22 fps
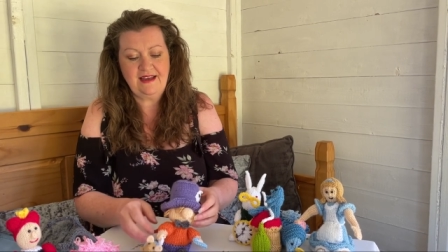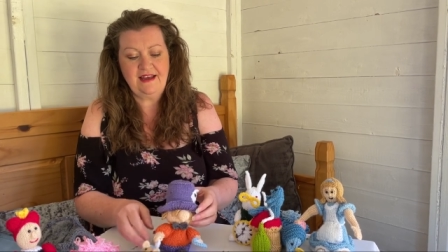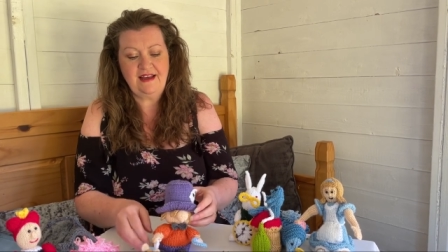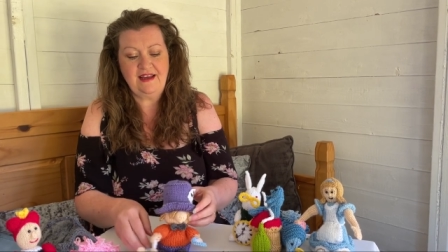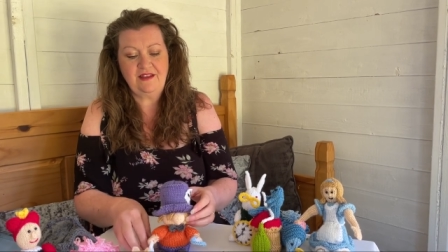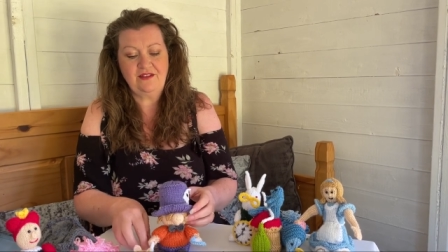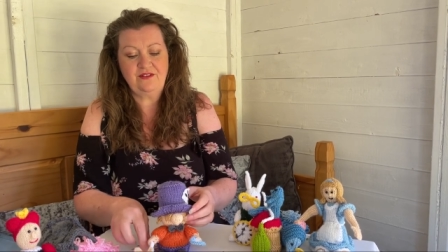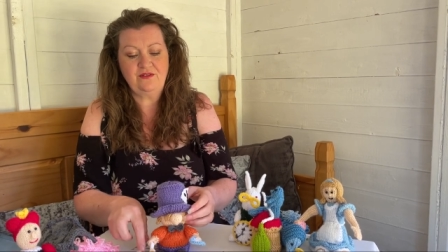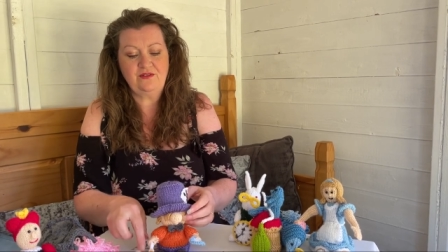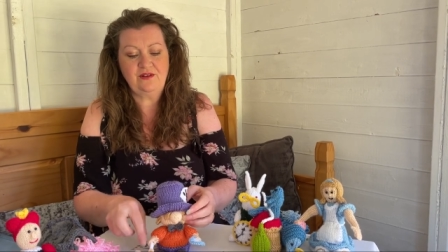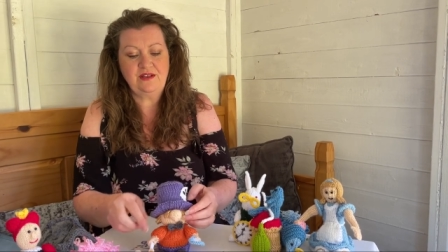I
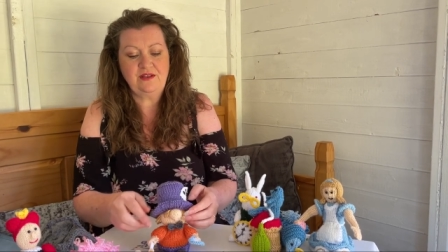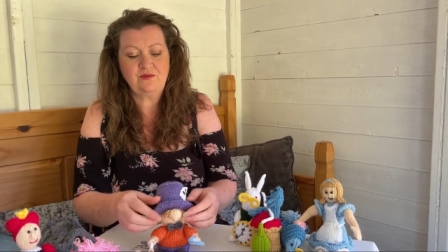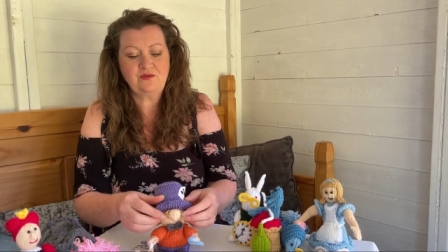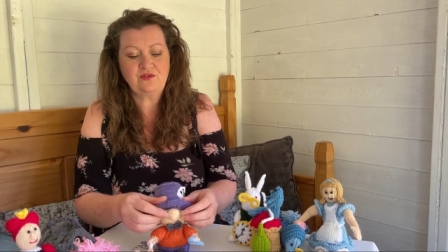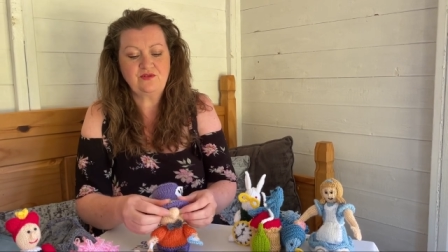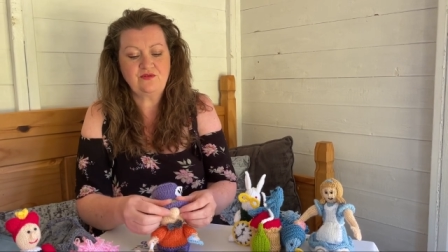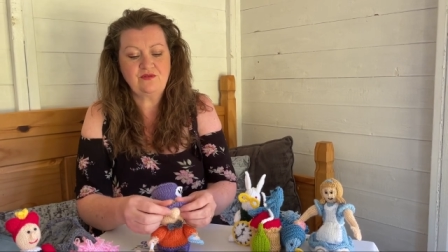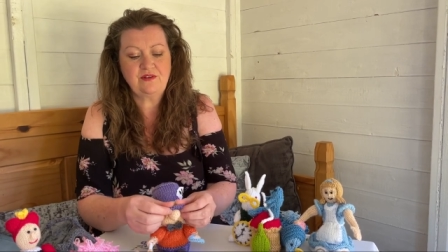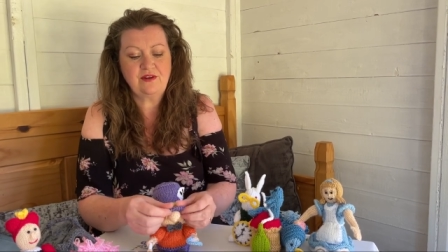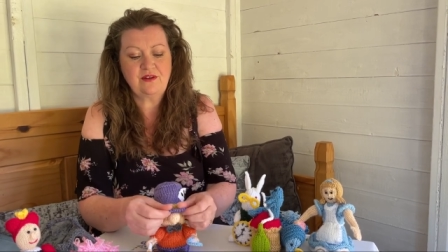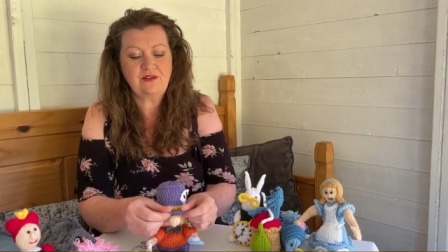thought he was
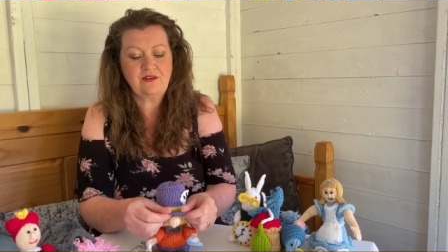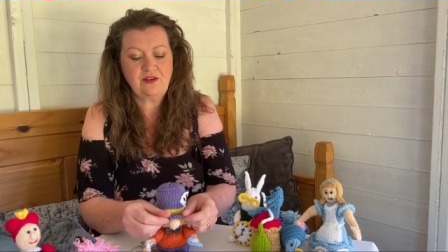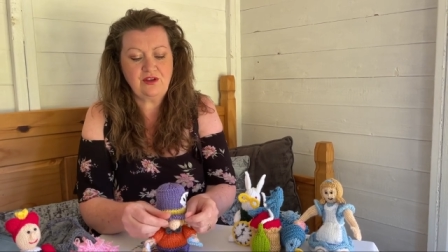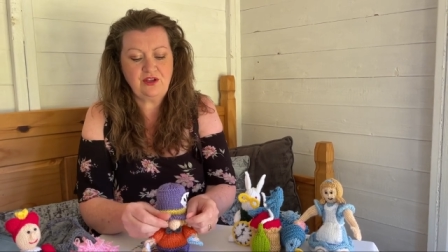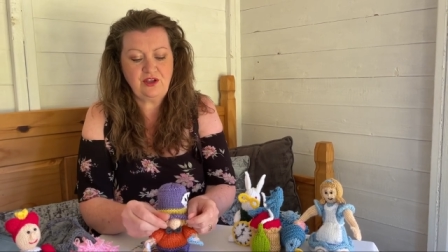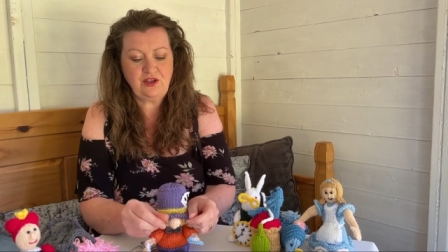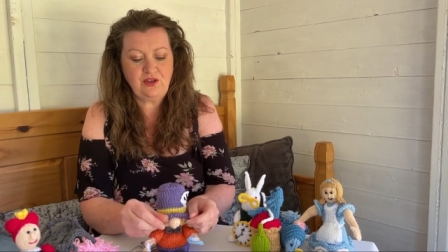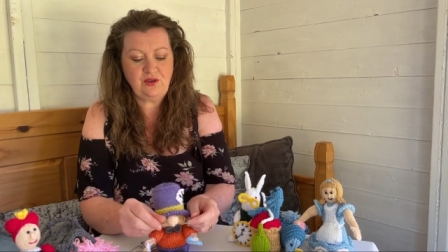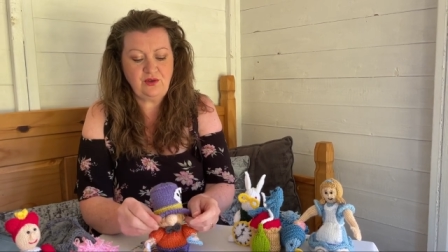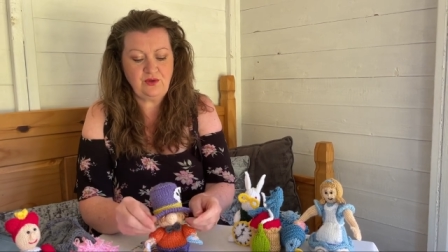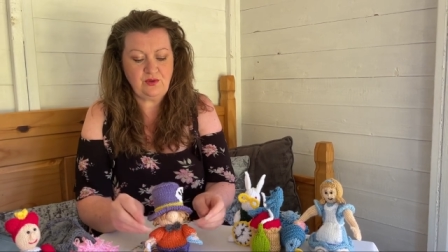rather
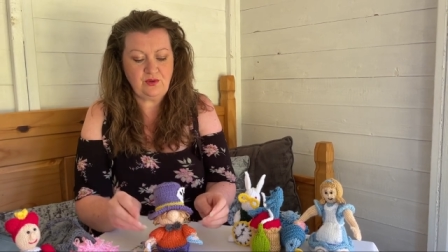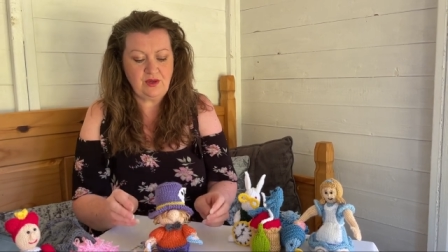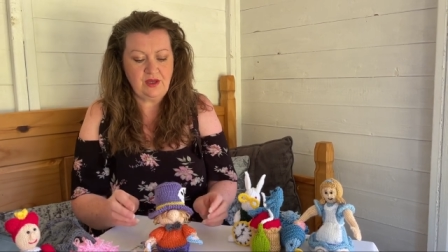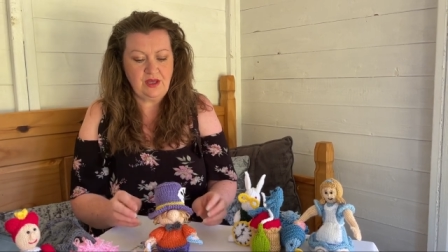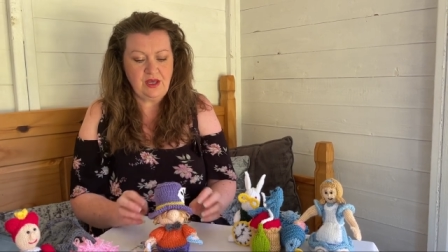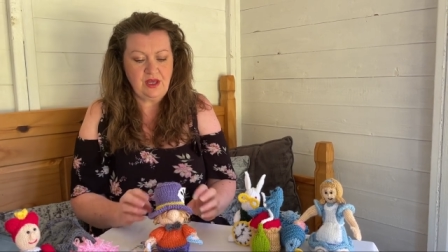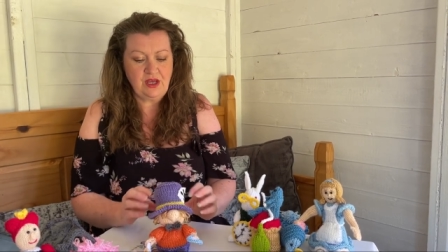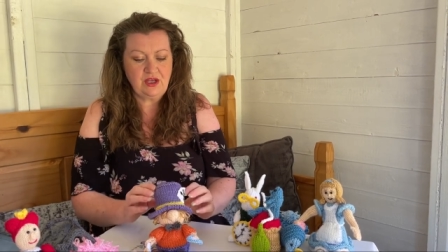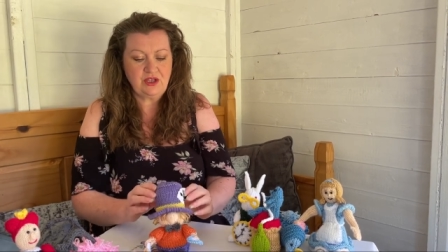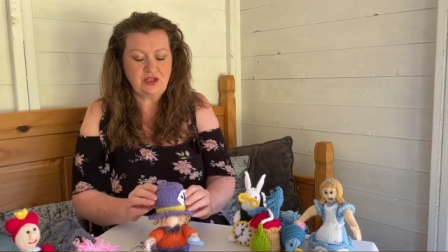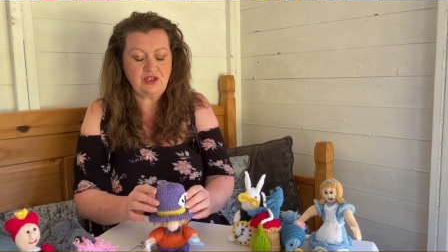cute.
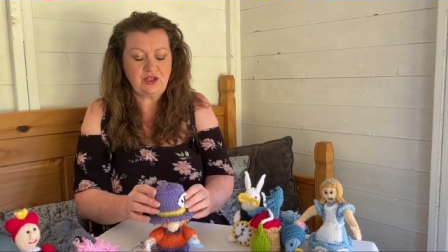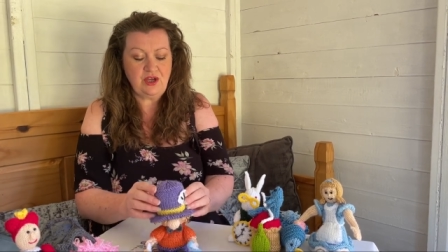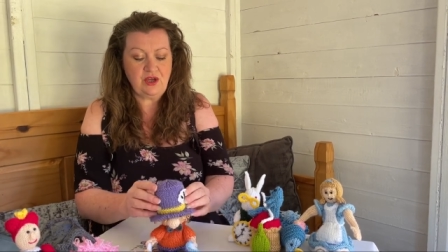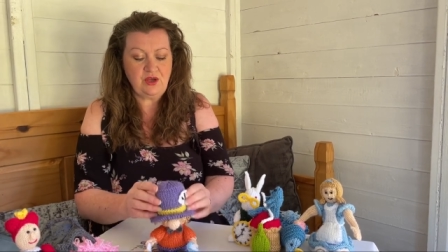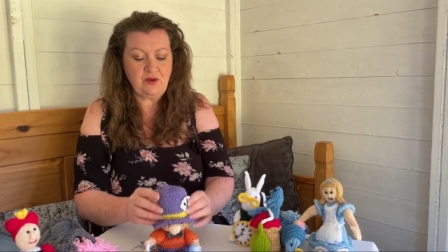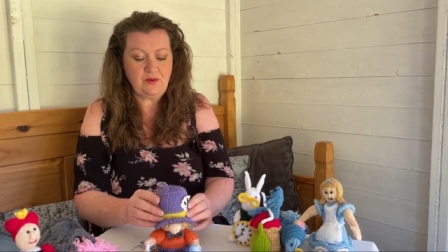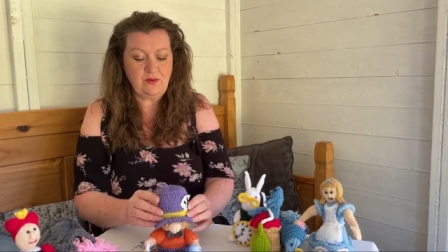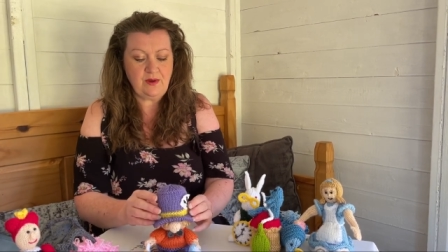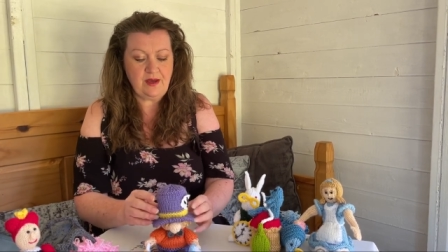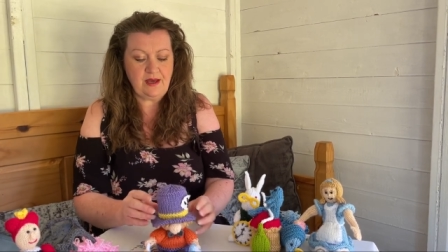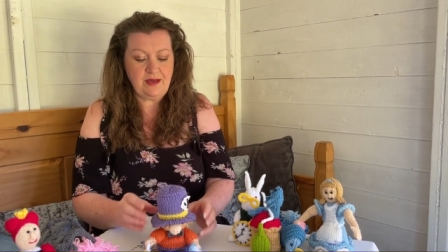
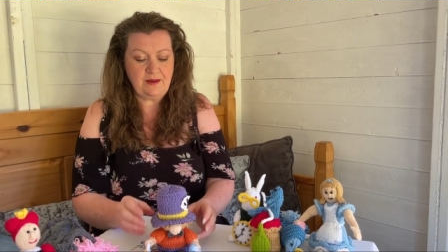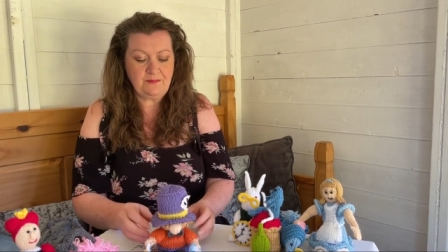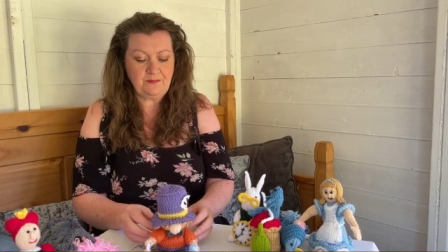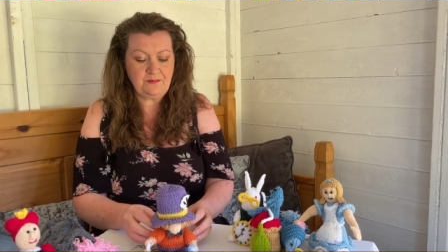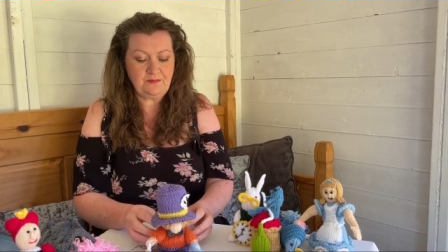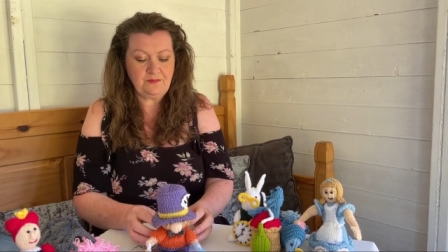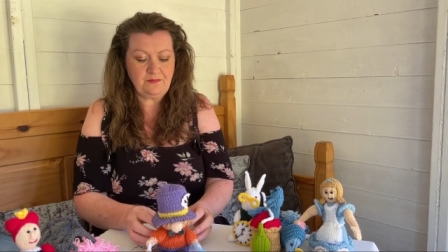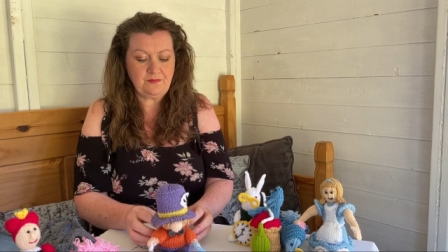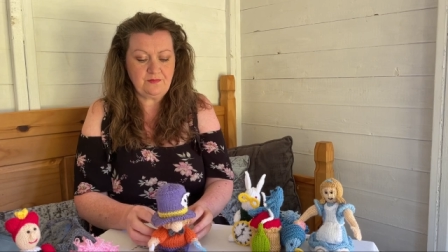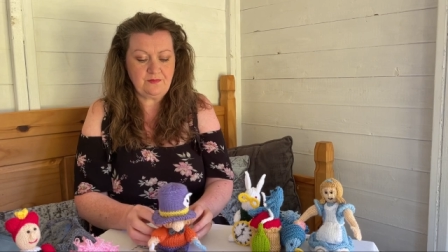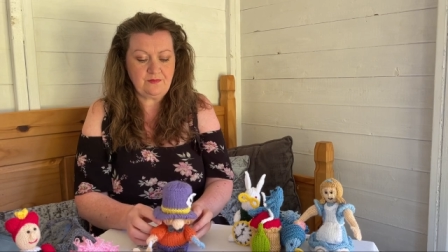So
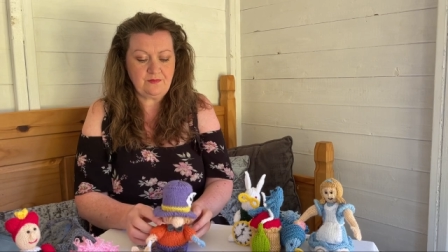um,